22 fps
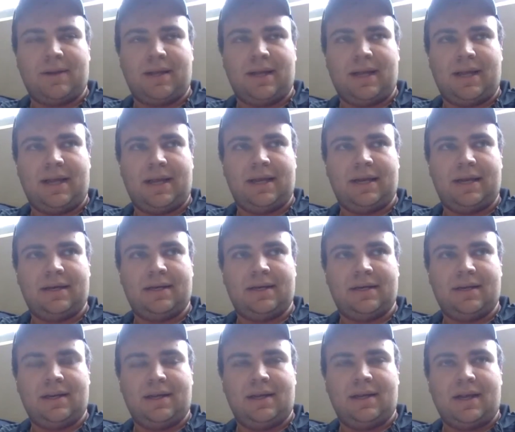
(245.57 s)
And
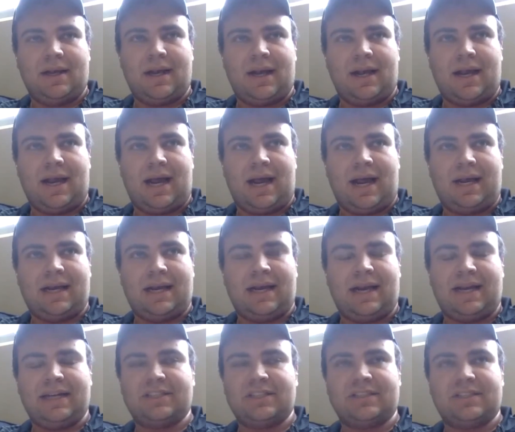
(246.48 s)

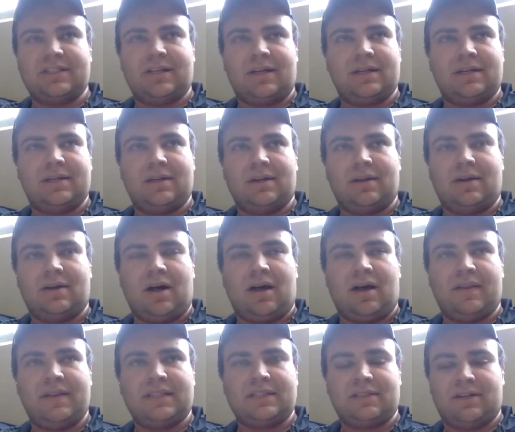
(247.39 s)
I just got
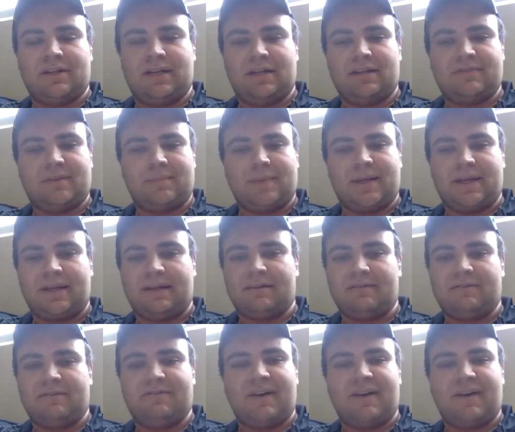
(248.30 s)
all these learning from like